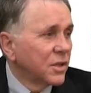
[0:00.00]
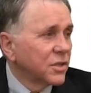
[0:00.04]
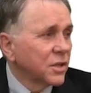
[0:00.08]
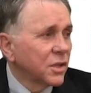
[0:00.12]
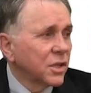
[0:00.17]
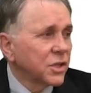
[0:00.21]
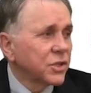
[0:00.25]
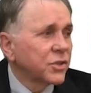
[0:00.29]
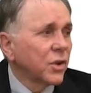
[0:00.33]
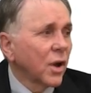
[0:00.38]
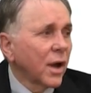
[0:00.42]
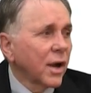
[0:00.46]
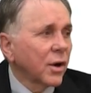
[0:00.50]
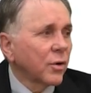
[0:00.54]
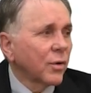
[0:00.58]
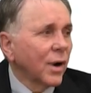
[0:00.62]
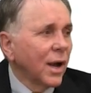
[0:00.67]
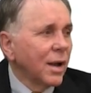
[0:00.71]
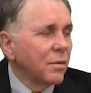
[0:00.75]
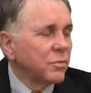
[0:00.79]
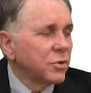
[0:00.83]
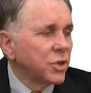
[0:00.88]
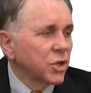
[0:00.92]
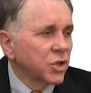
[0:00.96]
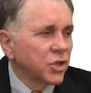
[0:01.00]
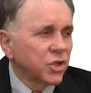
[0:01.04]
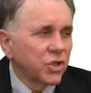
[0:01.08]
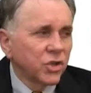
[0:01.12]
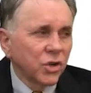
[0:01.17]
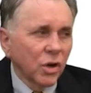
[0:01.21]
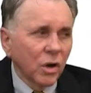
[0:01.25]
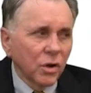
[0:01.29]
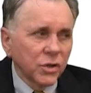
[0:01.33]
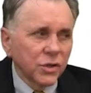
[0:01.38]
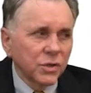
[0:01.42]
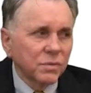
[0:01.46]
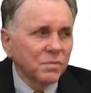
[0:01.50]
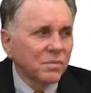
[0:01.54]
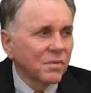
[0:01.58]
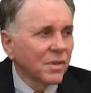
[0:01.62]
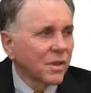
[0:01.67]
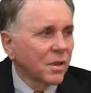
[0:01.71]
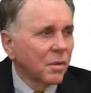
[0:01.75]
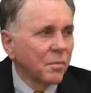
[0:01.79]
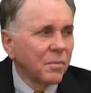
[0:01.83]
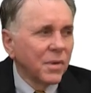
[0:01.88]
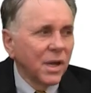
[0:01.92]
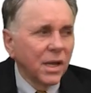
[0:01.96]
So this diagram just shows
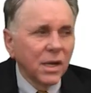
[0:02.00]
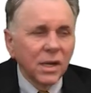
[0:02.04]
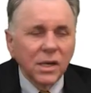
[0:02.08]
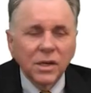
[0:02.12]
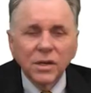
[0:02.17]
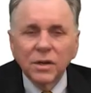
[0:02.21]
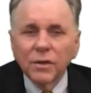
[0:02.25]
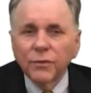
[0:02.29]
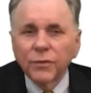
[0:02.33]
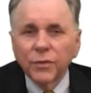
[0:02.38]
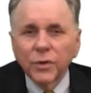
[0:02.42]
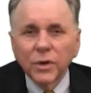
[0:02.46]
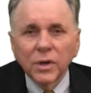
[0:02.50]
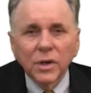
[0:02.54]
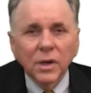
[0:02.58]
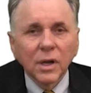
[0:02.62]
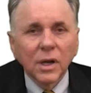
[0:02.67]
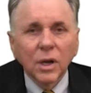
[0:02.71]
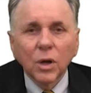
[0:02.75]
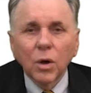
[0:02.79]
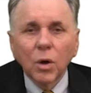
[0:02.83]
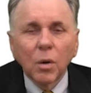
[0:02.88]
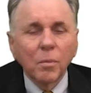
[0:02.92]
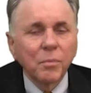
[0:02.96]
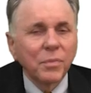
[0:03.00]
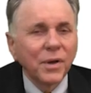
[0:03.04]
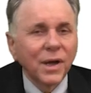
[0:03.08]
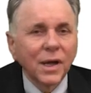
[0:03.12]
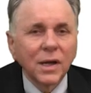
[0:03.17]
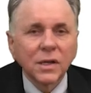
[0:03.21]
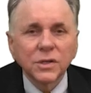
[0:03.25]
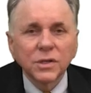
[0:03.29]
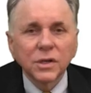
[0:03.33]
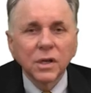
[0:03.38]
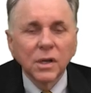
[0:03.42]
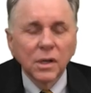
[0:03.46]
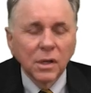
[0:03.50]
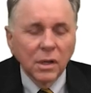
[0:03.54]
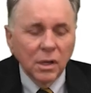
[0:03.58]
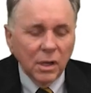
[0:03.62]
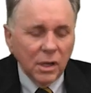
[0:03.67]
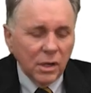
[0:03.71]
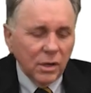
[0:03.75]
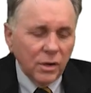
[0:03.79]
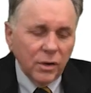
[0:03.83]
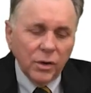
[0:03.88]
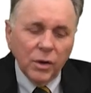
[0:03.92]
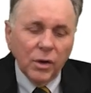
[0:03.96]
the many different compounds,
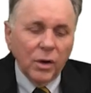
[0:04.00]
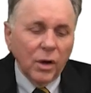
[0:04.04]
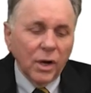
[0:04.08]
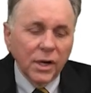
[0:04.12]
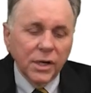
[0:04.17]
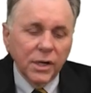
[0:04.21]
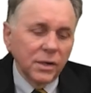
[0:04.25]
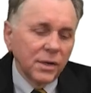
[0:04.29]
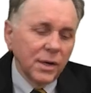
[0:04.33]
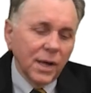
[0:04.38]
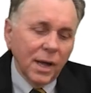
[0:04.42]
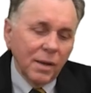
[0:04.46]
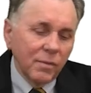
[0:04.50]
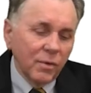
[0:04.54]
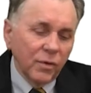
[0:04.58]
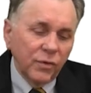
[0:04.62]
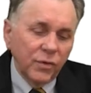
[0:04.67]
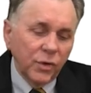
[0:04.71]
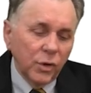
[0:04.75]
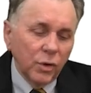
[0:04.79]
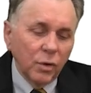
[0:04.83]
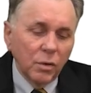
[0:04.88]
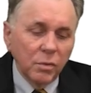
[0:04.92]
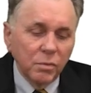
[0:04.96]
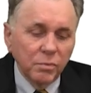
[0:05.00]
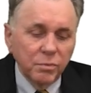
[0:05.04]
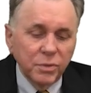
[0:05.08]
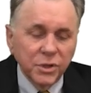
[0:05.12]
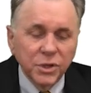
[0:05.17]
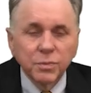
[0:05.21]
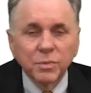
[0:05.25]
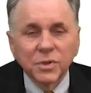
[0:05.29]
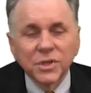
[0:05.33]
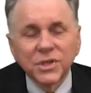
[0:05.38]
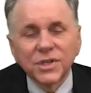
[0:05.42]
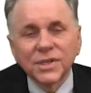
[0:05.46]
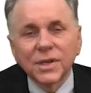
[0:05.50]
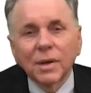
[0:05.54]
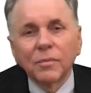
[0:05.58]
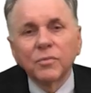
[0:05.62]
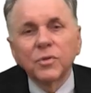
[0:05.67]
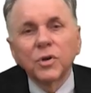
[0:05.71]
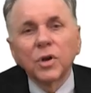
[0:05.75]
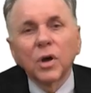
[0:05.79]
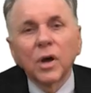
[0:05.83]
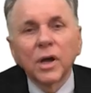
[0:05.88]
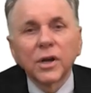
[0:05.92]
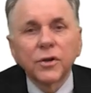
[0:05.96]
and I can name a few, bismuth
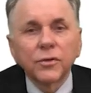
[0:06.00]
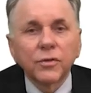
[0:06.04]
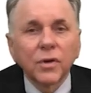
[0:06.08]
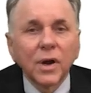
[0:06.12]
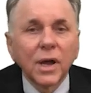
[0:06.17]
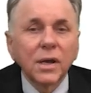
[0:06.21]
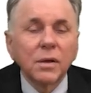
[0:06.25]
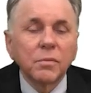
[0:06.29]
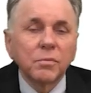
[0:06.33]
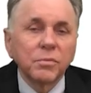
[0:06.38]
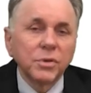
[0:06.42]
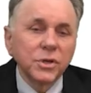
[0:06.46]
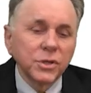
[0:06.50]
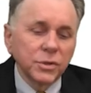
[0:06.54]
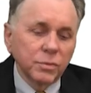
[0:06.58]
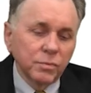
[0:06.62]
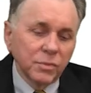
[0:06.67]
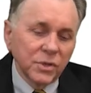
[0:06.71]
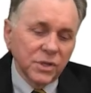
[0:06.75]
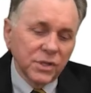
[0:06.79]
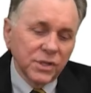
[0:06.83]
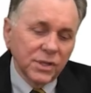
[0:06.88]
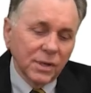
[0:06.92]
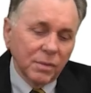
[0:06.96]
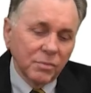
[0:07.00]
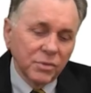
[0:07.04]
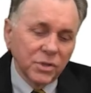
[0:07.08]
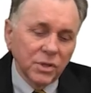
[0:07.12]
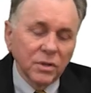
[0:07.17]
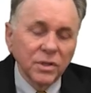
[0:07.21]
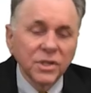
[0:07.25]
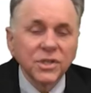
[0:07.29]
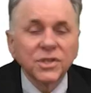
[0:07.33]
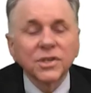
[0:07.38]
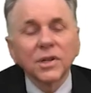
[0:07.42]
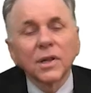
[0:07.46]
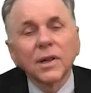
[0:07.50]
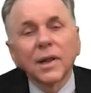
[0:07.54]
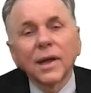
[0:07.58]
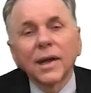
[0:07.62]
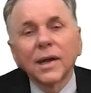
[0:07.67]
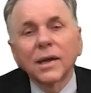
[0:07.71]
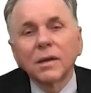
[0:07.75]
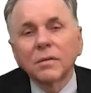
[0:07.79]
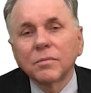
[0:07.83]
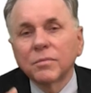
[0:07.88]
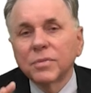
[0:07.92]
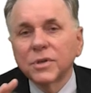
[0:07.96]
subnitrate, bismuth
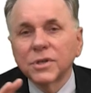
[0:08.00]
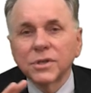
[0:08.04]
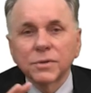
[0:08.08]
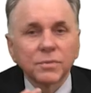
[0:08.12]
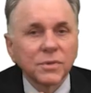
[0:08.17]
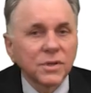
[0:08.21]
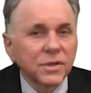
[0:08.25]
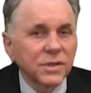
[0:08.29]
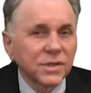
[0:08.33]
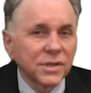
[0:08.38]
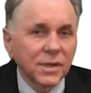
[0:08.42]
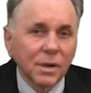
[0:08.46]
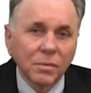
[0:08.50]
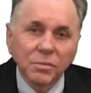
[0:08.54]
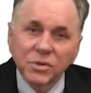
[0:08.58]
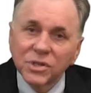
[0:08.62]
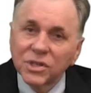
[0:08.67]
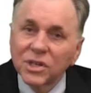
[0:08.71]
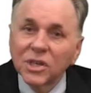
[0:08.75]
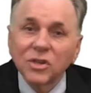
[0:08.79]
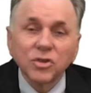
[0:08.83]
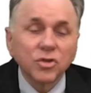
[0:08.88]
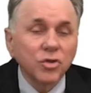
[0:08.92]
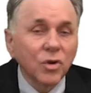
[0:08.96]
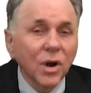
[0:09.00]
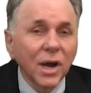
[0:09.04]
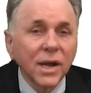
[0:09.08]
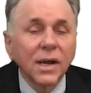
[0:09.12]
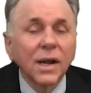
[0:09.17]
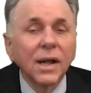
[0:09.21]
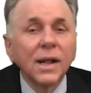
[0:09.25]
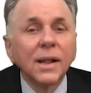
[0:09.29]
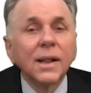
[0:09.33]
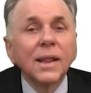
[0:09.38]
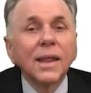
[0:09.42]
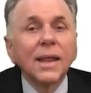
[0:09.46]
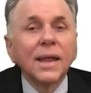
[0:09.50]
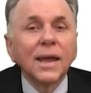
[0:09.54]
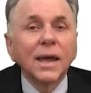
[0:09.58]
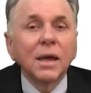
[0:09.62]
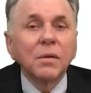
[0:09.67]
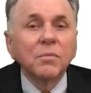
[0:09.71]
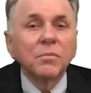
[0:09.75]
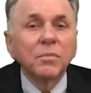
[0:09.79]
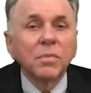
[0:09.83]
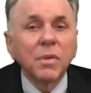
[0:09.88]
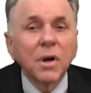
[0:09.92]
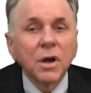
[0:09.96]
subsalicylate, bismuth subcitrate,
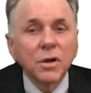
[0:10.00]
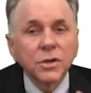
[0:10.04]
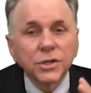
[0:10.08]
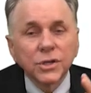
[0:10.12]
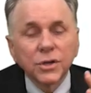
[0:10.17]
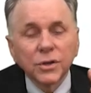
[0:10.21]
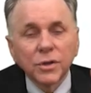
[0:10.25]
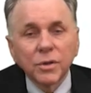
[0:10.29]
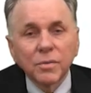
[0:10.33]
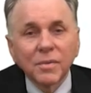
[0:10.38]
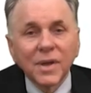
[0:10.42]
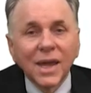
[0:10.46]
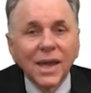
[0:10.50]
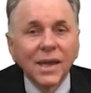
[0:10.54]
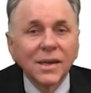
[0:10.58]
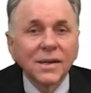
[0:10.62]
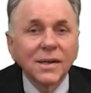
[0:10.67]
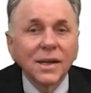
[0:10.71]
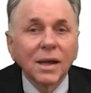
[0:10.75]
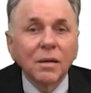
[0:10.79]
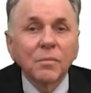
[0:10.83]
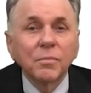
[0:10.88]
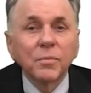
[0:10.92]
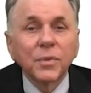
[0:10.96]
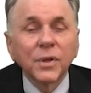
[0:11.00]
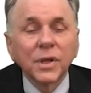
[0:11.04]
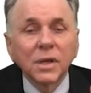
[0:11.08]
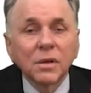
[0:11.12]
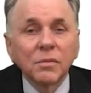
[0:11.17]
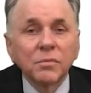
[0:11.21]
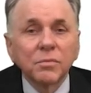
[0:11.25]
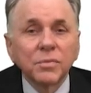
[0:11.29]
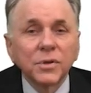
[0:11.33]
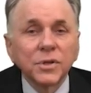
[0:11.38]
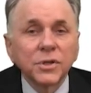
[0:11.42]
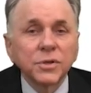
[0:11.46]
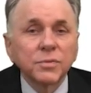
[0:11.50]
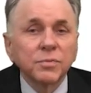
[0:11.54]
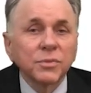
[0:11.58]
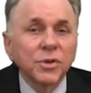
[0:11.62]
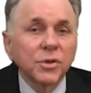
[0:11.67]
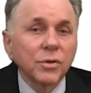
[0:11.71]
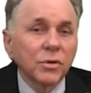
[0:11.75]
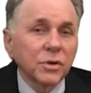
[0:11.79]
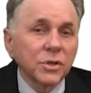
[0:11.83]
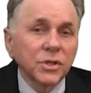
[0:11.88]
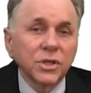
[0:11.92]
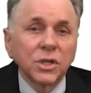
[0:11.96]
and most of them end up being
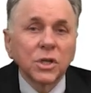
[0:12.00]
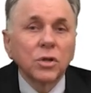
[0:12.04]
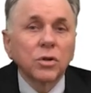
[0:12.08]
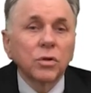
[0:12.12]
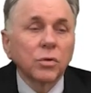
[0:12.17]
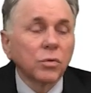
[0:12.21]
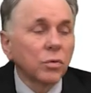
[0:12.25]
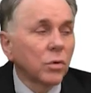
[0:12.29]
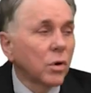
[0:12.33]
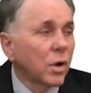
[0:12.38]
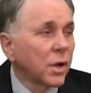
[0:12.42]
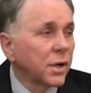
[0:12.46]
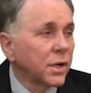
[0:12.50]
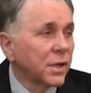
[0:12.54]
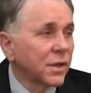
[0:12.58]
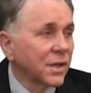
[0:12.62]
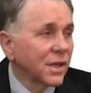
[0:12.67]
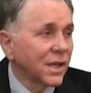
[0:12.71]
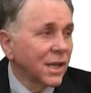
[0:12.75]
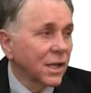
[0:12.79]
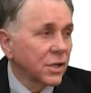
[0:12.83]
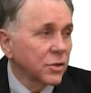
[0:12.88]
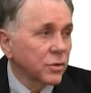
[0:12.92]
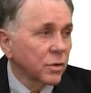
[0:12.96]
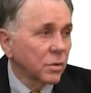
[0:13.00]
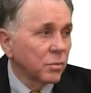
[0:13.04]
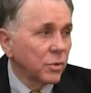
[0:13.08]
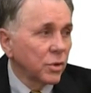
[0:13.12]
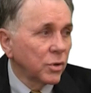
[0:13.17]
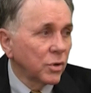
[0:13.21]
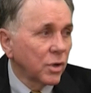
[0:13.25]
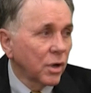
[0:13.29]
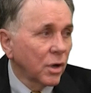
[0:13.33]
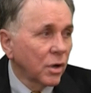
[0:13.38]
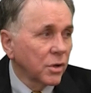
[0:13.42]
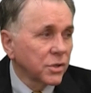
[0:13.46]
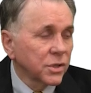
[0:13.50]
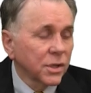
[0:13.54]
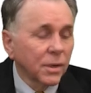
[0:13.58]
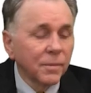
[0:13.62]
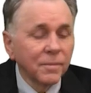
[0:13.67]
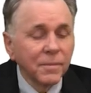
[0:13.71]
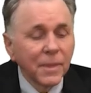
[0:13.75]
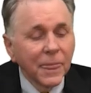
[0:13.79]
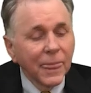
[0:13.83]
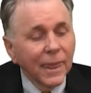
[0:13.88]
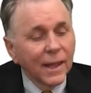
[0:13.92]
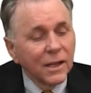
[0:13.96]
bismuth oxychloride in the gastric mucosa.
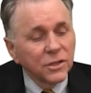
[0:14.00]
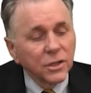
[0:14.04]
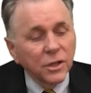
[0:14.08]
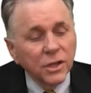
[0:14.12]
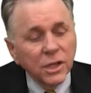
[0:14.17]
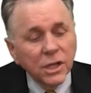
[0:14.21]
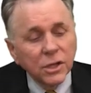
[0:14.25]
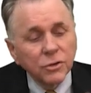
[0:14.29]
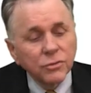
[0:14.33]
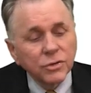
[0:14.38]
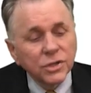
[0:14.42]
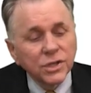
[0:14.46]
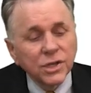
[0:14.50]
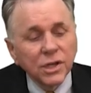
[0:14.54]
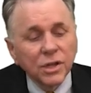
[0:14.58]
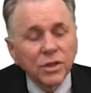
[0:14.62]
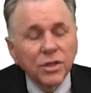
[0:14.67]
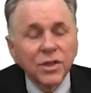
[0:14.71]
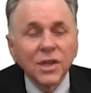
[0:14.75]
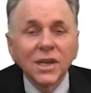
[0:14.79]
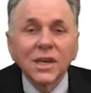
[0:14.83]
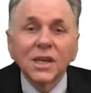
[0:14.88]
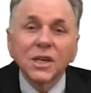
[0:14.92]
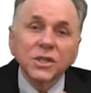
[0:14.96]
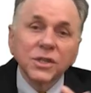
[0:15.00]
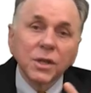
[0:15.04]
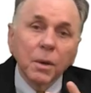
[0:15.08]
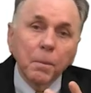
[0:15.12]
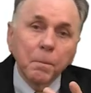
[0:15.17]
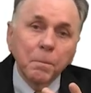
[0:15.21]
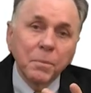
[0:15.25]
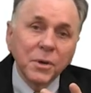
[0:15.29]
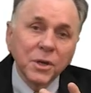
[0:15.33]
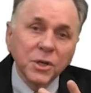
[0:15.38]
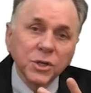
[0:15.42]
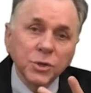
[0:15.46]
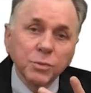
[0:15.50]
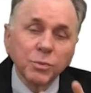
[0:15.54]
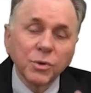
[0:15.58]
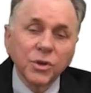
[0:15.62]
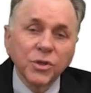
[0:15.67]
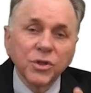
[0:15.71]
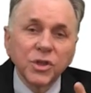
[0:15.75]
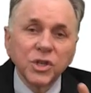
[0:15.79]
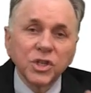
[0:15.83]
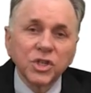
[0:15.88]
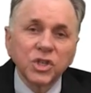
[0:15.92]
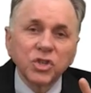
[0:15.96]
So the interesting thing is that
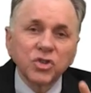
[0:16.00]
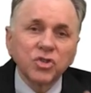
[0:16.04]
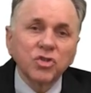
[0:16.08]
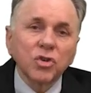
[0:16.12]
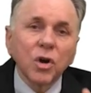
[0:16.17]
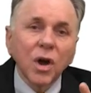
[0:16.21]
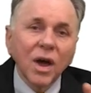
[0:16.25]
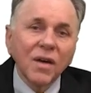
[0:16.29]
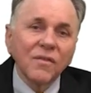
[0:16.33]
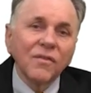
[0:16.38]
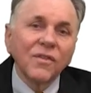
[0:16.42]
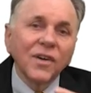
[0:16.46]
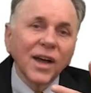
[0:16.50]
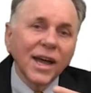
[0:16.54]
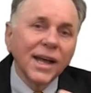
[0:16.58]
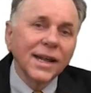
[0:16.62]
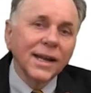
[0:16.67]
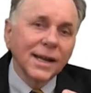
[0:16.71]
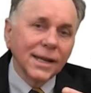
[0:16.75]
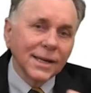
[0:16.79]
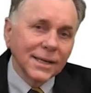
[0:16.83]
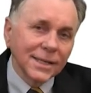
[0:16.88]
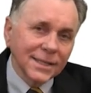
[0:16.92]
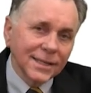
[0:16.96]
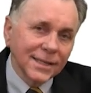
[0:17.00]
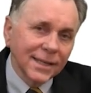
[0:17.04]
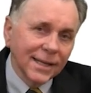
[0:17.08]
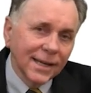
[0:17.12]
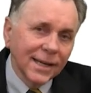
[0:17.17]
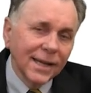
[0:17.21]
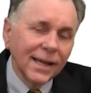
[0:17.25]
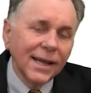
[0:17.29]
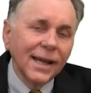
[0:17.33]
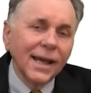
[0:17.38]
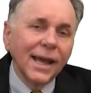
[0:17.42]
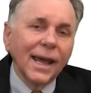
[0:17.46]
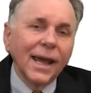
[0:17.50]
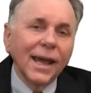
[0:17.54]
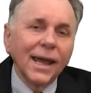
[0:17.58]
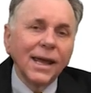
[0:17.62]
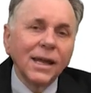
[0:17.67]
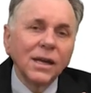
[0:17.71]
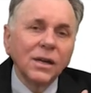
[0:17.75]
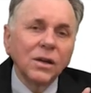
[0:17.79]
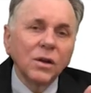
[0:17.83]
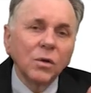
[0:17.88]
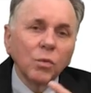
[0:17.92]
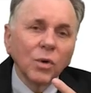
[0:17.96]
bismuth is trivalent,
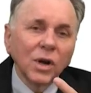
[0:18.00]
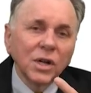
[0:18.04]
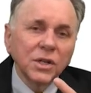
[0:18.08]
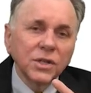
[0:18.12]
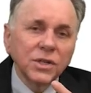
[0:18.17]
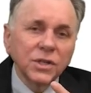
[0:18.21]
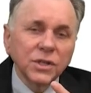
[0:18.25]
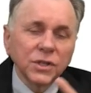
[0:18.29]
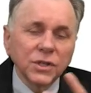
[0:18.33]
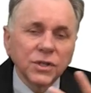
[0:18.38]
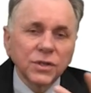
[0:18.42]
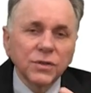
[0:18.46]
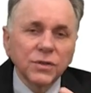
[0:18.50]
and once